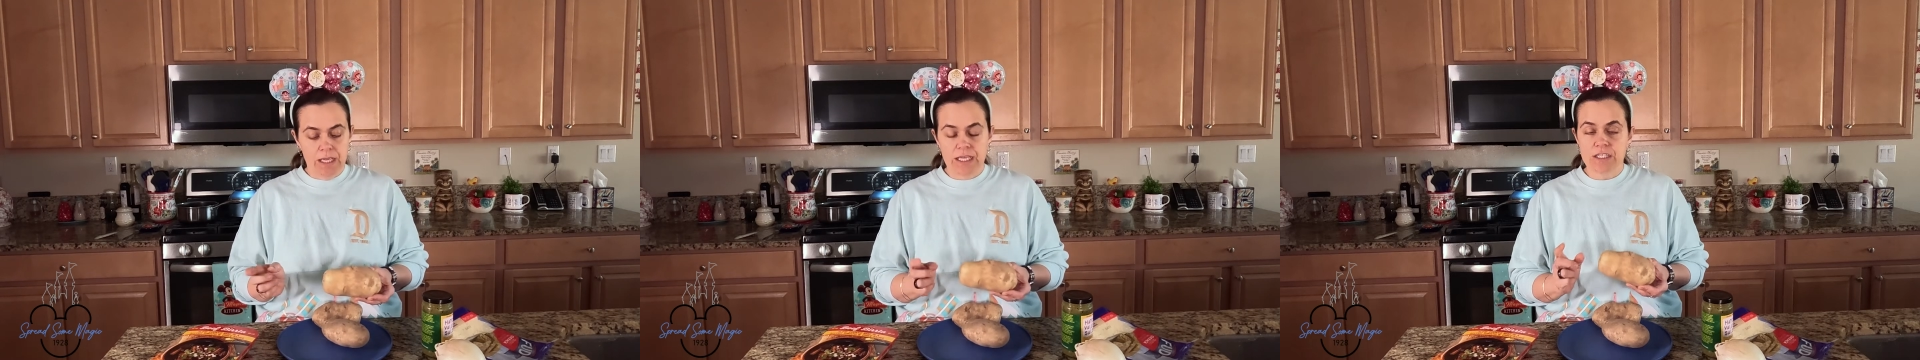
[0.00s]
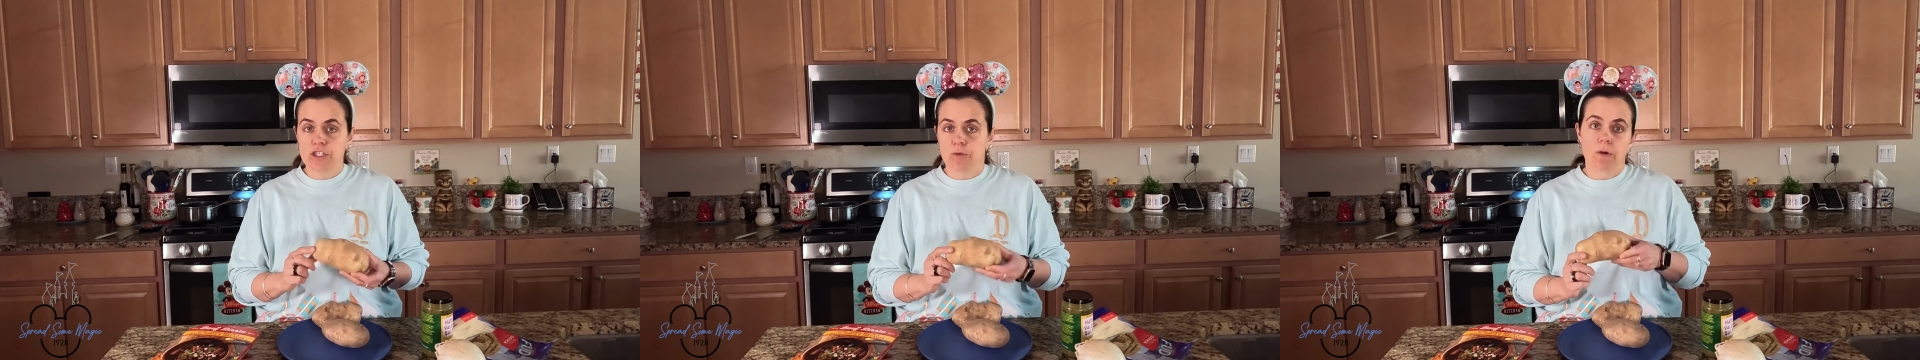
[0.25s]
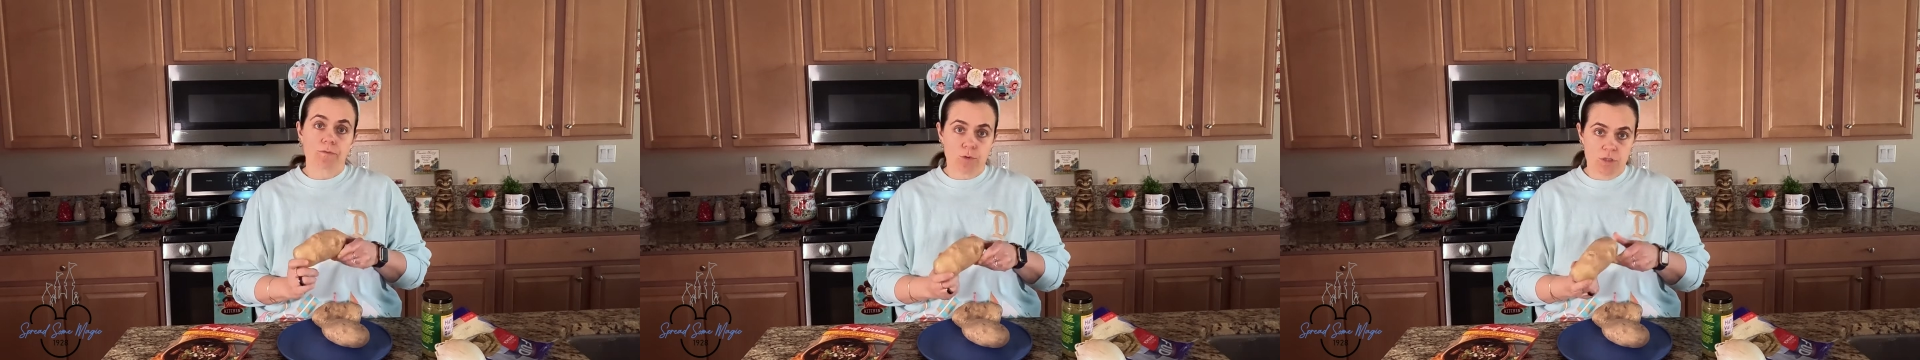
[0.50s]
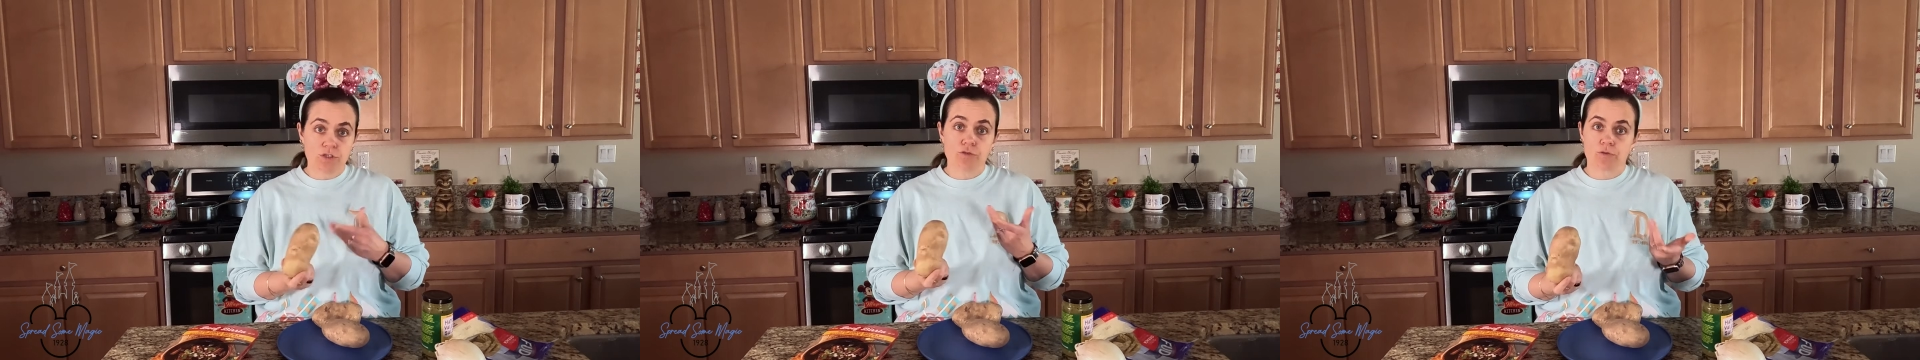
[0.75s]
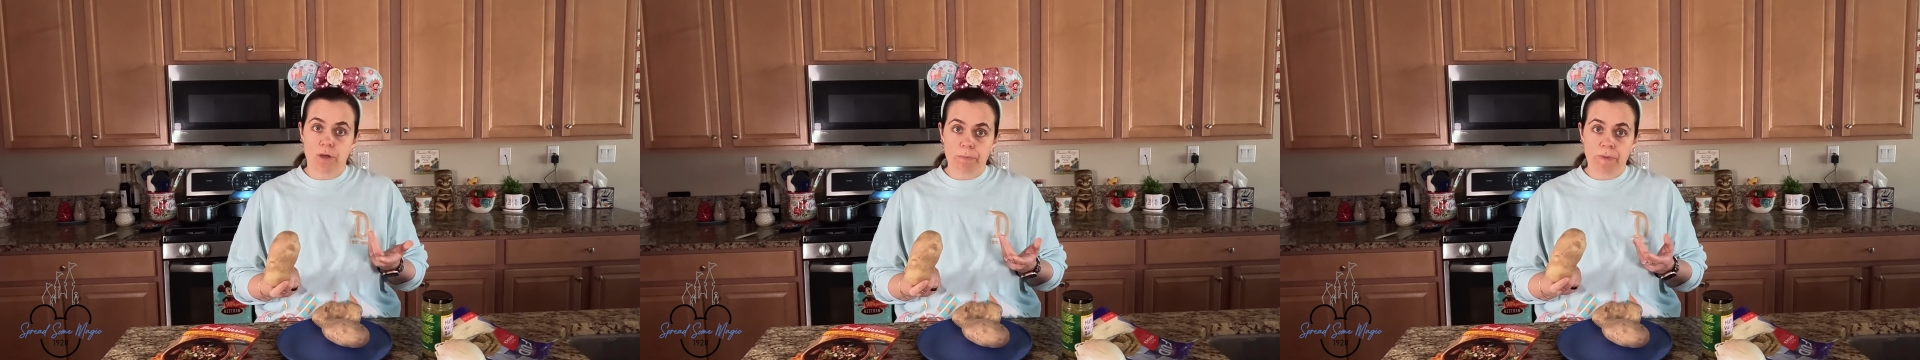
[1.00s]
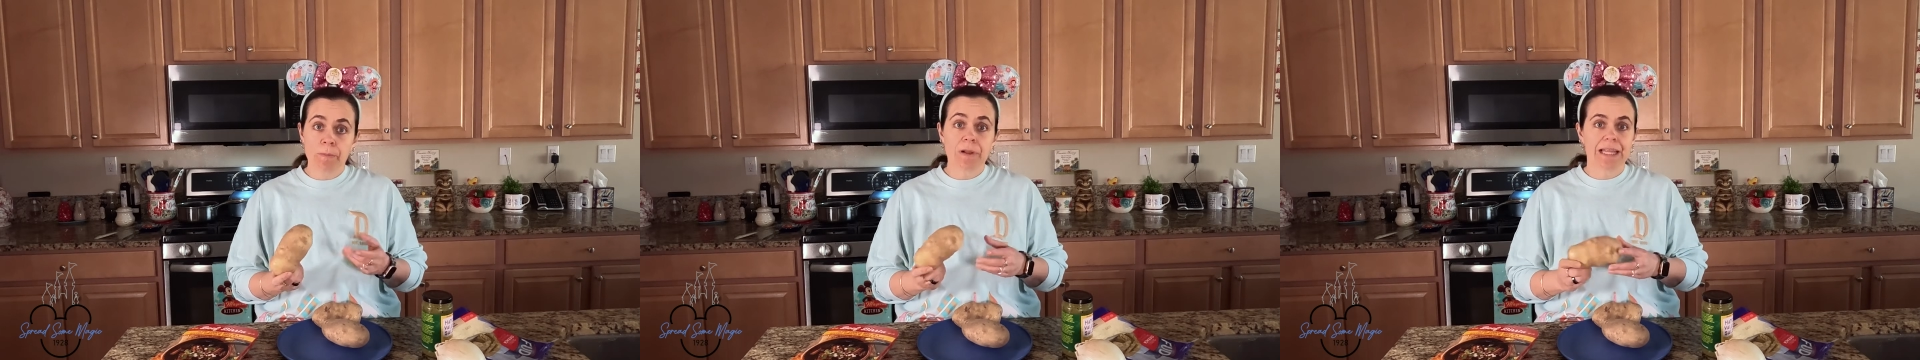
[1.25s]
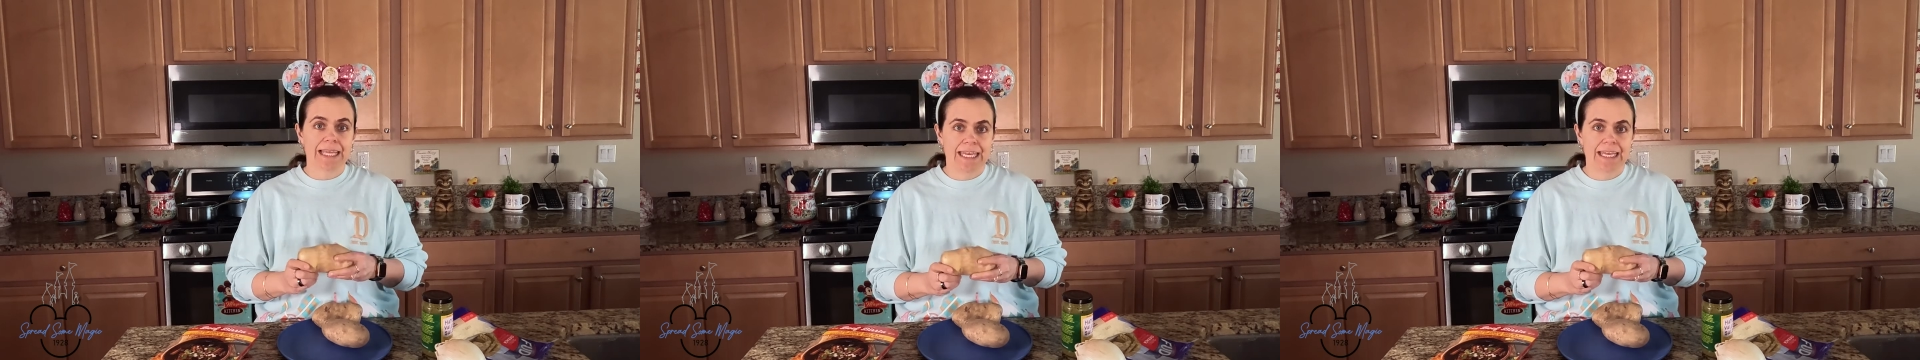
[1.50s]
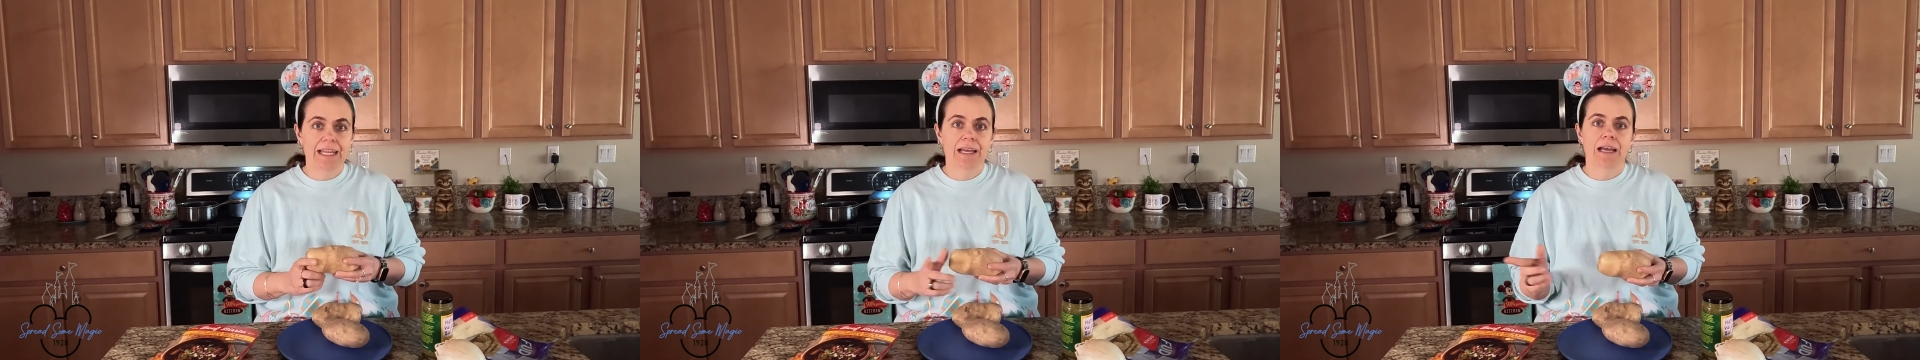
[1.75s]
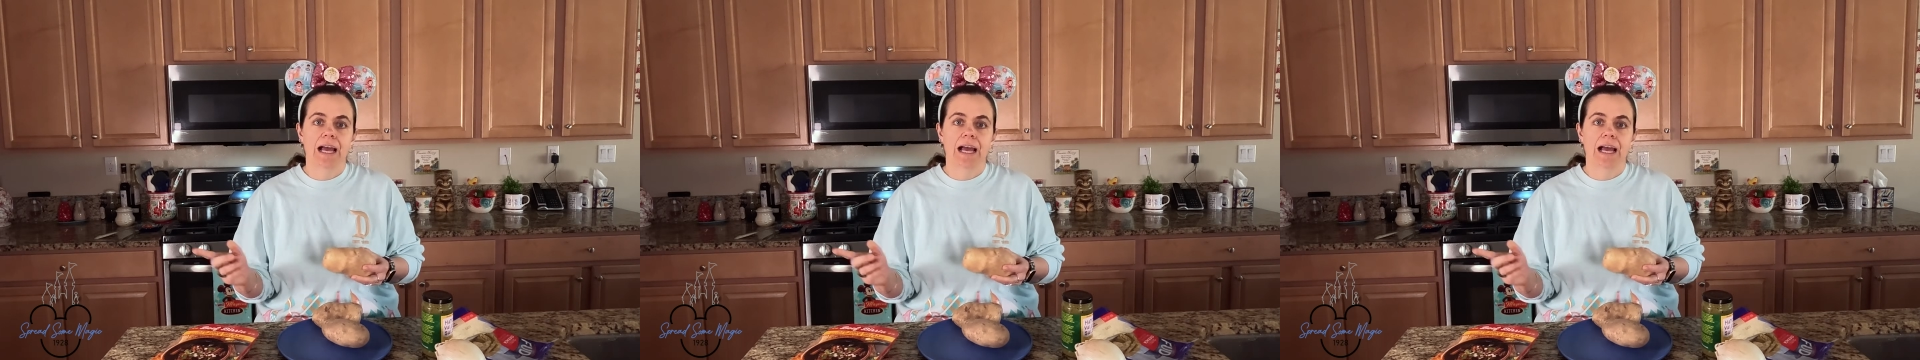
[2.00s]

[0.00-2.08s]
Of course, you scrub them clean.